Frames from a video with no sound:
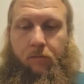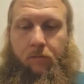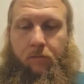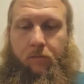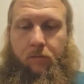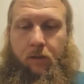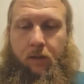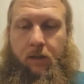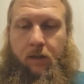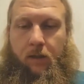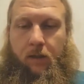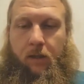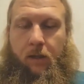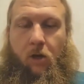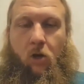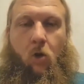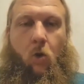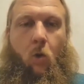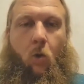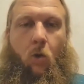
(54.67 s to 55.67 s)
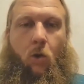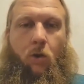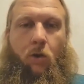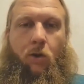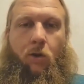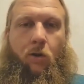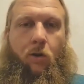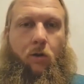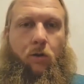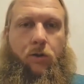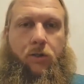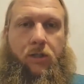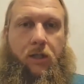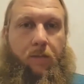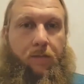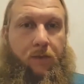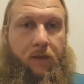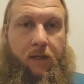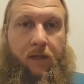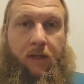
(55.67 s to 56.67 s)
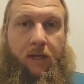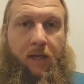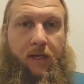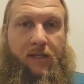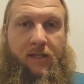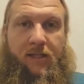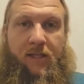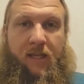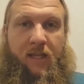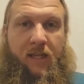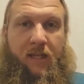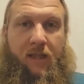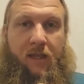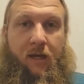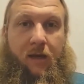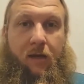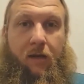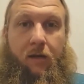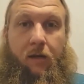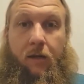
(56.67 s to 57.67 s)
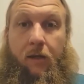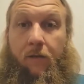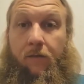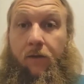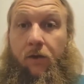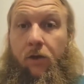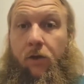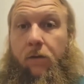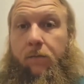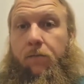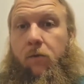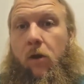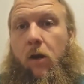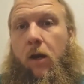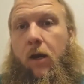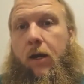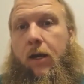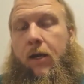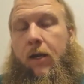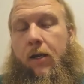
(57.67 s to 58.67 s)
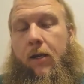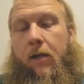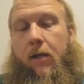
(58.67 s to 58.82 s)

like a quarter or something, you kind of stick in there and give it a good pry.